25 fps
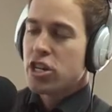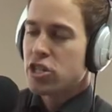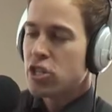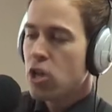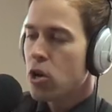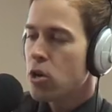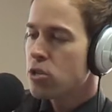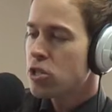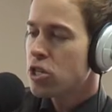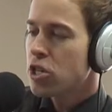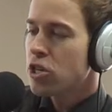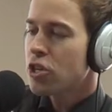
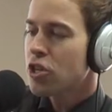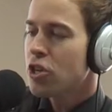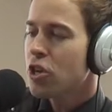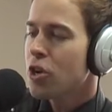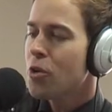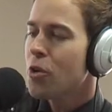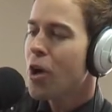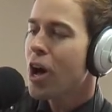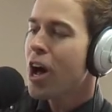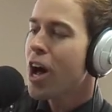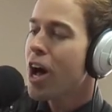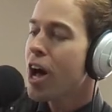Don't you
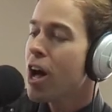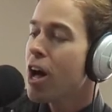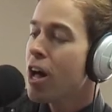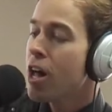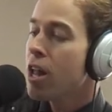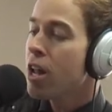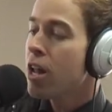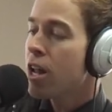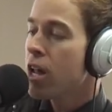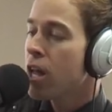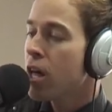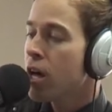know
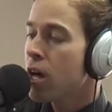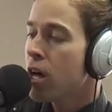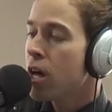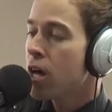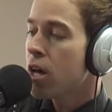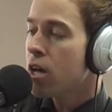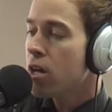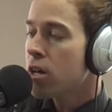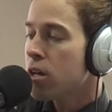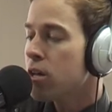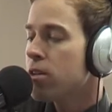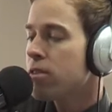our
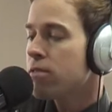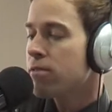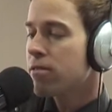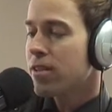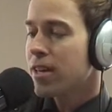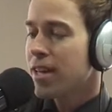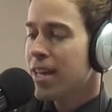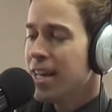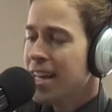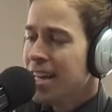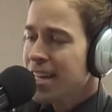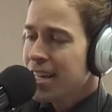love
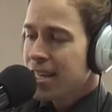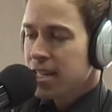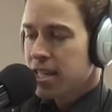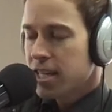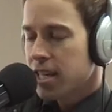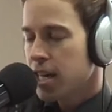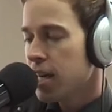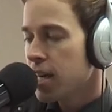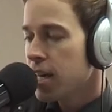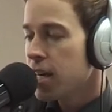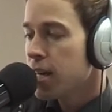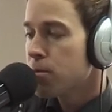
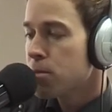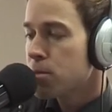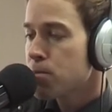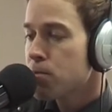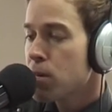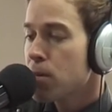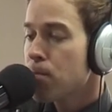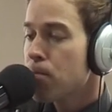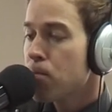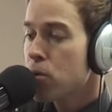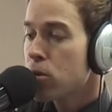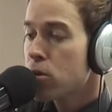keeps
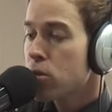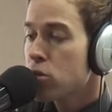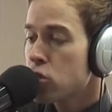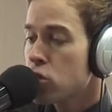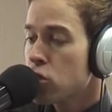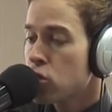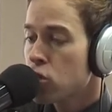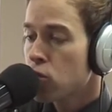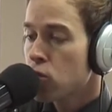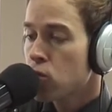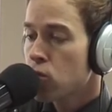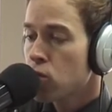me
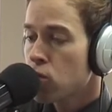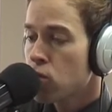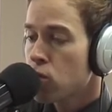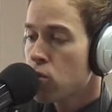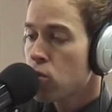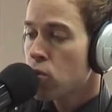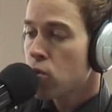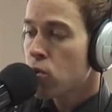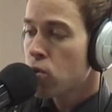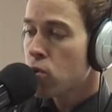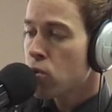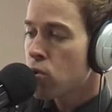pushing
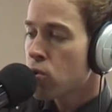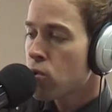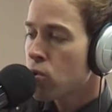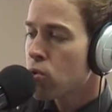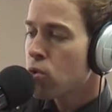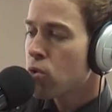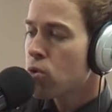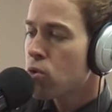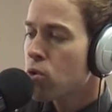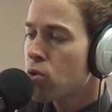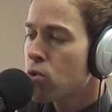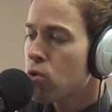
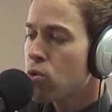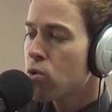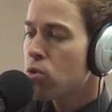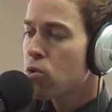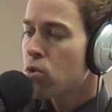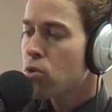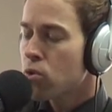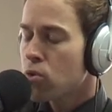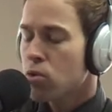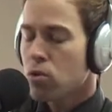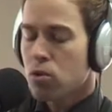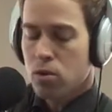
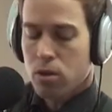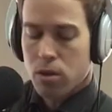through?